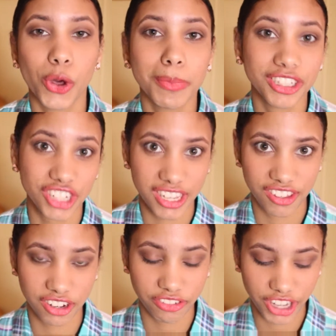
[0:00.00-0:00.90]
much
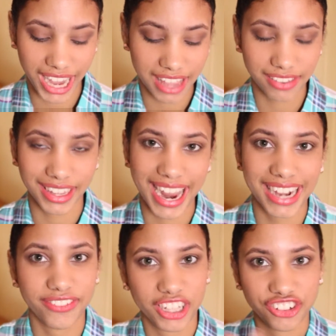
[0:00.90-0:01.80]
easier for you guys to
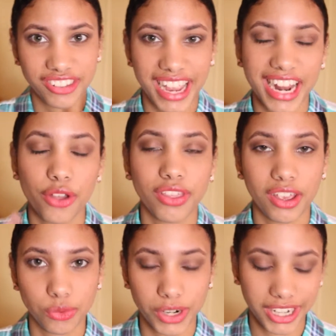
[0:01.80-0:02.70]
kind of understand how
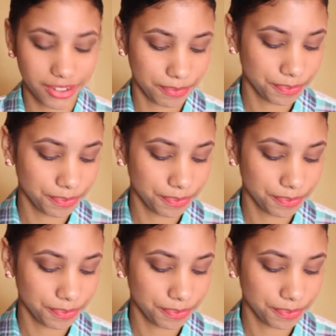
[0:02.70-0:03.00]
things work.